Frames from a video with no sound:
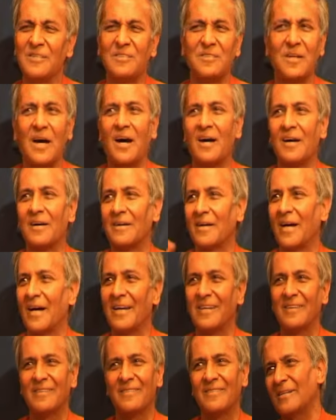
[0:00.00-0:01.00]
It's dark
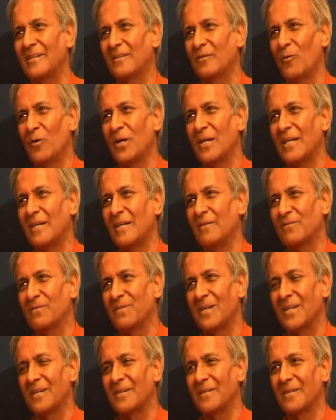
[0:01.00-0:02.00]
night, little oil lamps
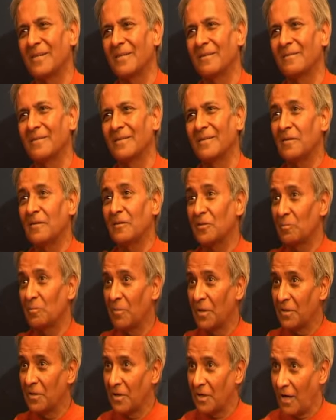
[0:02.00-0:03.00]
flickering, and there's a
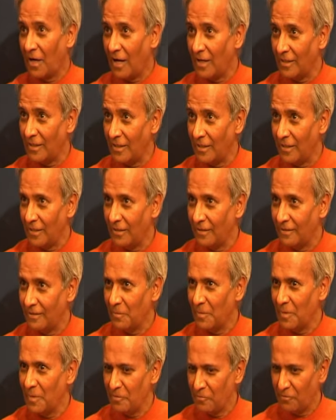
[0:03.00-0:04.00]
Mother Kali,
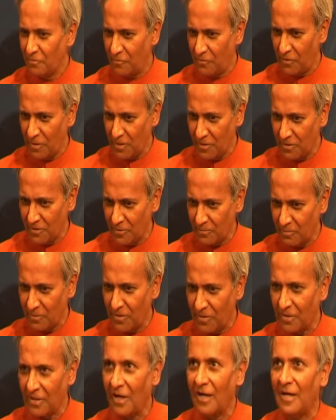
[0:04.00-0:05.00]
you know, a fierce
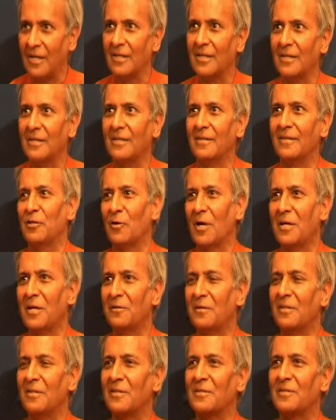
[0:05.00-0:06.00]
Mother Kali. And you're
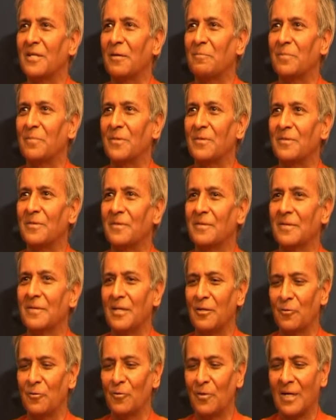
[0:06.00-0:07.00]
entering the temple,
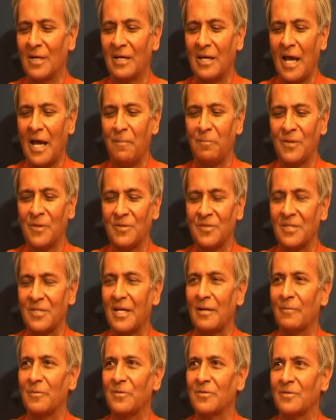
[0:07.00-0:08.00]
and you climb the
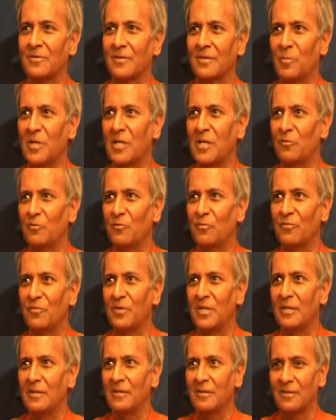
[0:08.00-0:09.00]
steps, and you begin to
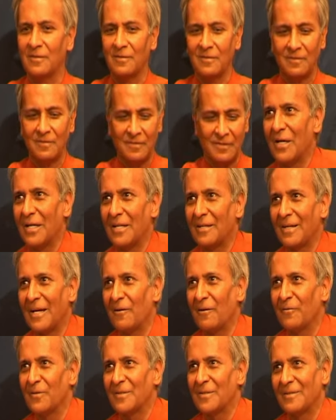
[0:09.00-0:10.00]
feel, you get a
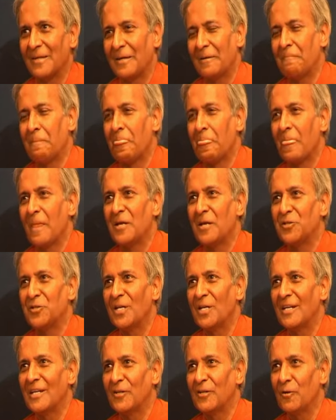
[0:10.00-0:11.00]
kind of a
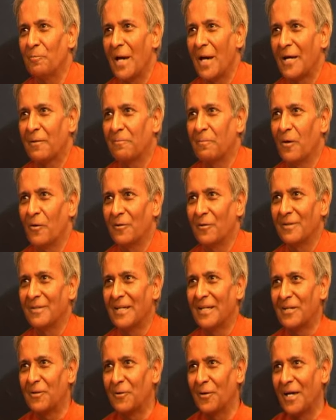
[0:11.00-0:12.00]
chill in your backbone,
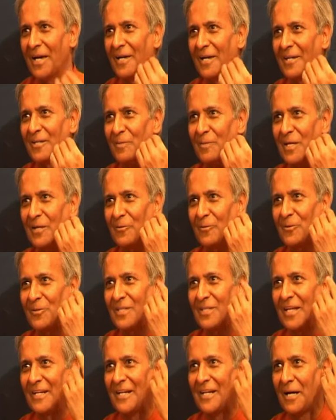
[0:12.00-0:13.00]
and your hair is beginning to
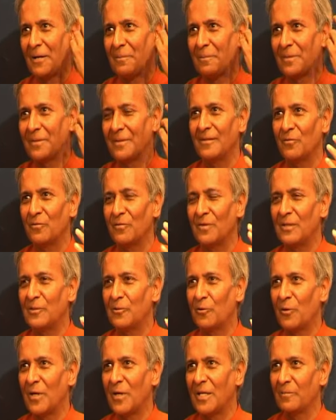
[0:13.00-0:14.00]
stand up. You feel
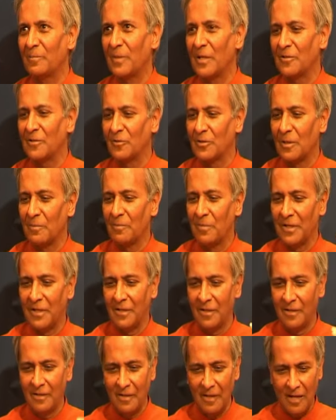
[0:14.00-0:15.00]
you're going in the presence of
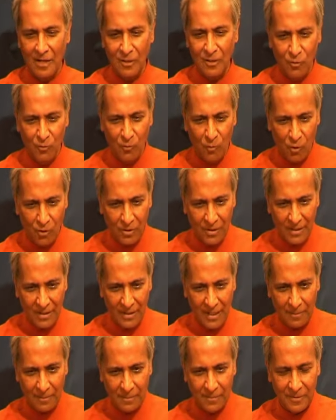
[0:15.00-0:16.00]
somebody, and you walk
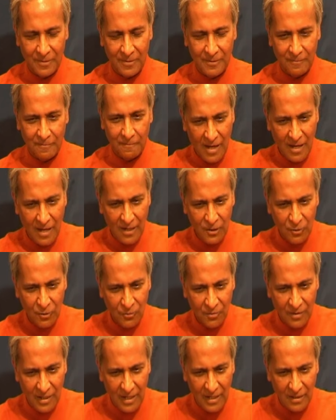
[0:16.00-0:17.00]
up, and
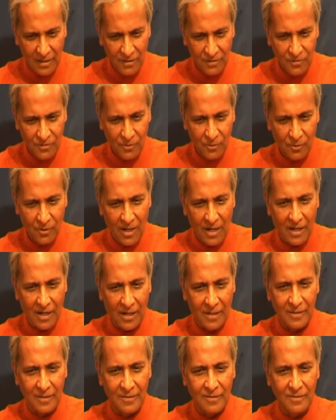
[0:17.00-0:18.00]
you raise your
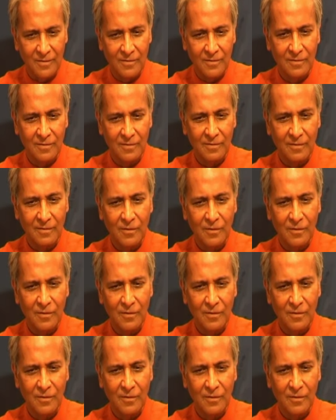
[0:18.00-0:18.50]
eyes.